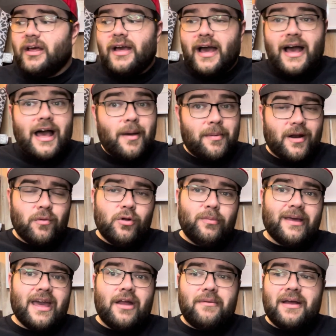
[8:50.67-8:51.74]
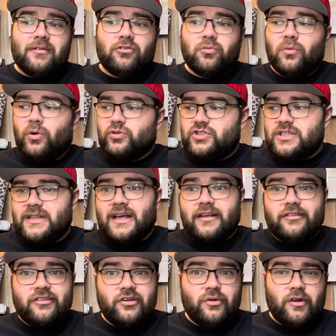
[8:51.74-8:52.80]
But I will be getting around to watching that
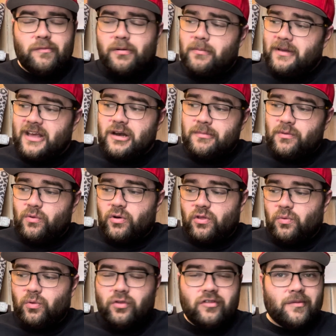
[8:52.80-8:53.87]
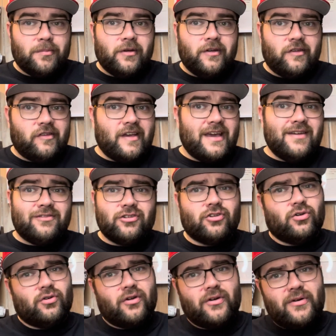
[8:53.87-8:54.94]
soon. It's probably going to be one of the ones I'm going to save to
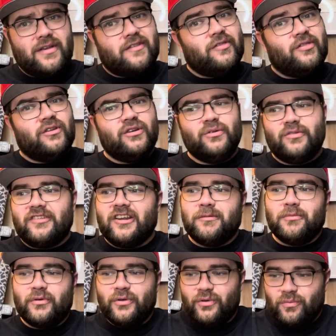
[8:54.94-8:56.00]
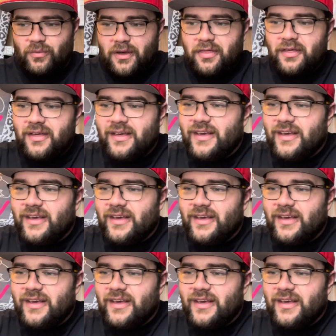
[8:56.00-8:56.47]
sort of christen the new cinema room with.